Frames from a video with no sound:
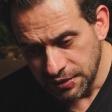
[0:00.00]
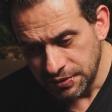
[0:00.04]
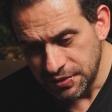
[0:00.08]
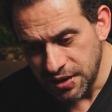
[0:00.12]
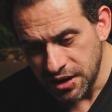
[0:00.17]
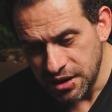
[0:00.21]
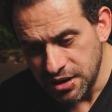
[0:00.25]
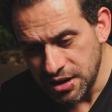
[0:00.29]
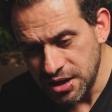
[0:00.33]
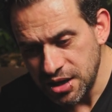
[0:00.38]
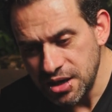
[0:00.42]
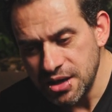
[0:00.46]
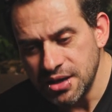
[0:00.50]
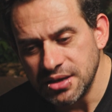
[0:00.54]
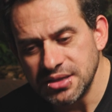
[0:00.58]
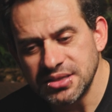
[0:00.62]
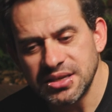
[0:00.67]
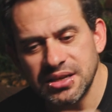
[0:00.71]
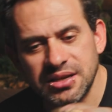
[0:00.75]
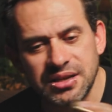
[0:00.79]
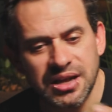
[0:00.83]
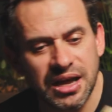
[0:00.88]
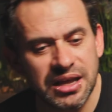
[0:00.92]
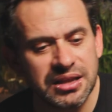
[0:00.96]
Then here is
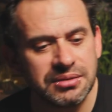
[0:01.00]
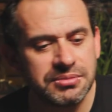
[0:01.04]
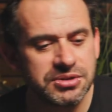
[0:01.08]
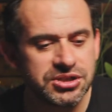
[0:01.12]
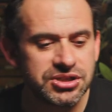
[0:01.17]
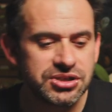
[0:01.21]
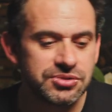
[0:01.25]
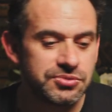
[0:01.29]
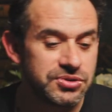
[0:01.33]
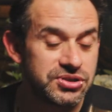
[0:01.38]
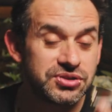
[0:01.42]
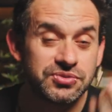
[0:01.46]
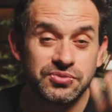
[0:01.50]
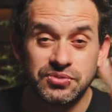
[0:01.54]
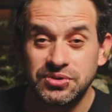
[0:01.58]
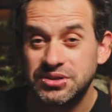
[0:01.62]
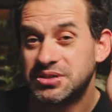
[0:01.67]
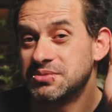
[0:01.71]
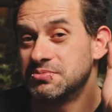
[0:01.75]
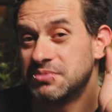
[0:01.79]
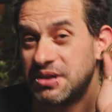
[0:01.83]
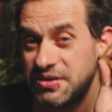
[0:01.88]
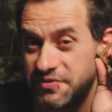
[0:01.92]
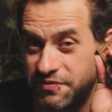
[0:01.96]
another machine which
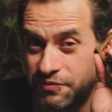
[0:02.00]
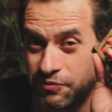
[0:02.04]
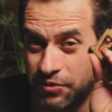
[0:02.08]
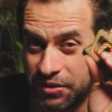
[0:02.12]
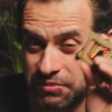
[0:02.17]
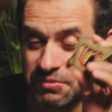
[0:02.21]
was one of